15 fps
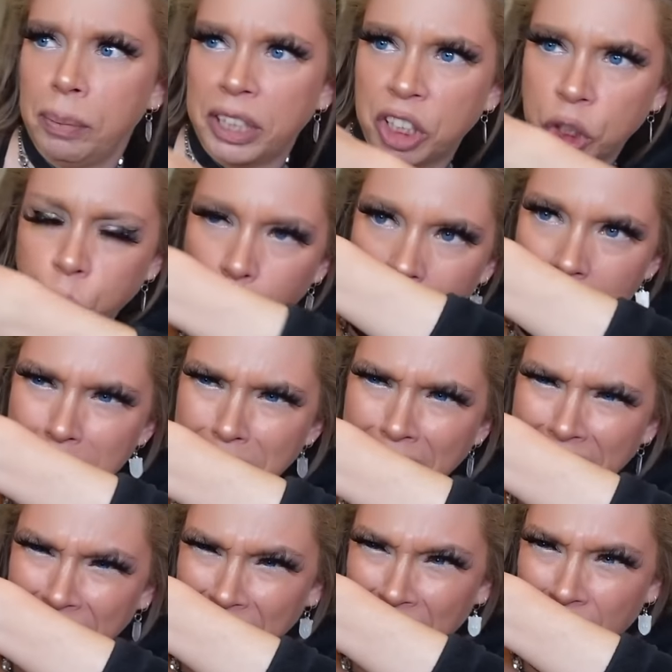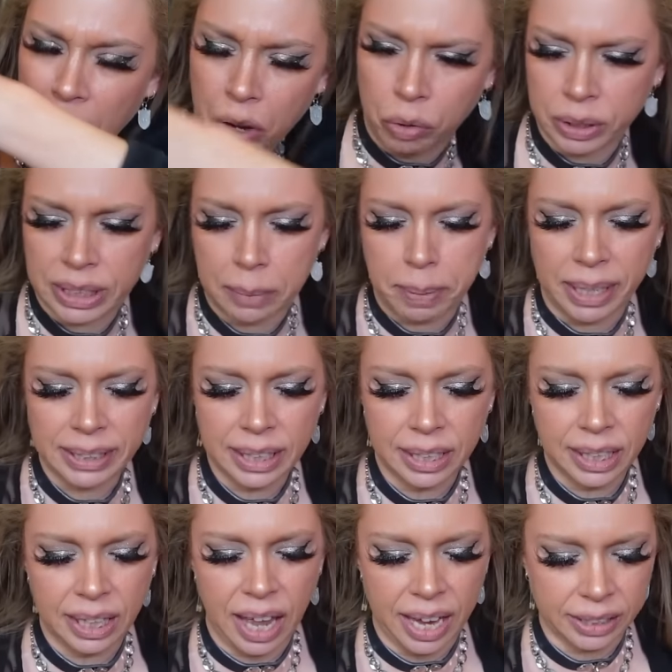bit just went up my nose. It
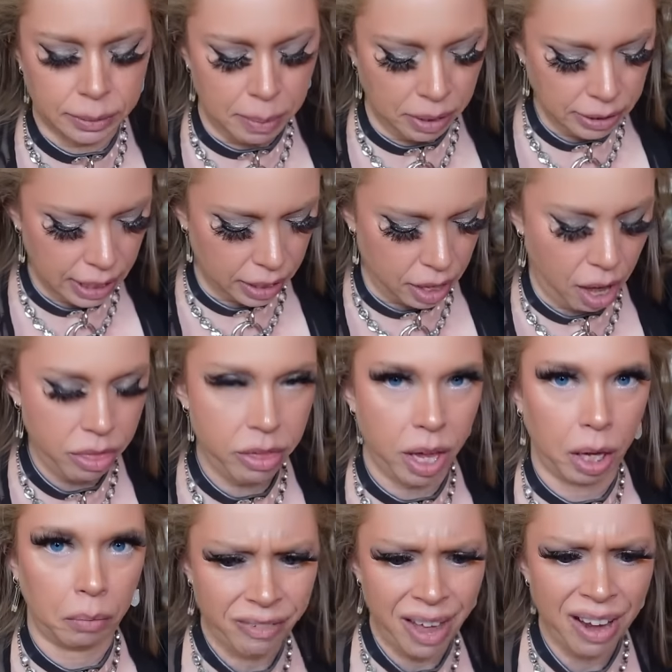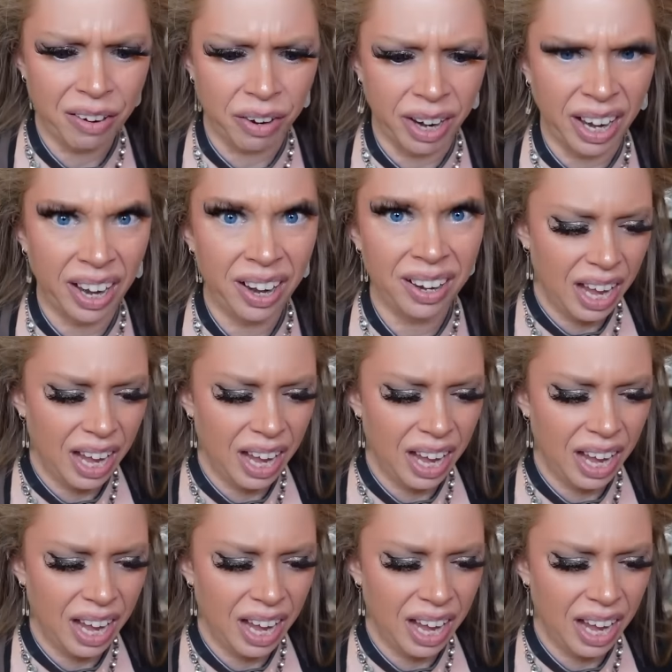basically like smells like nothing. Very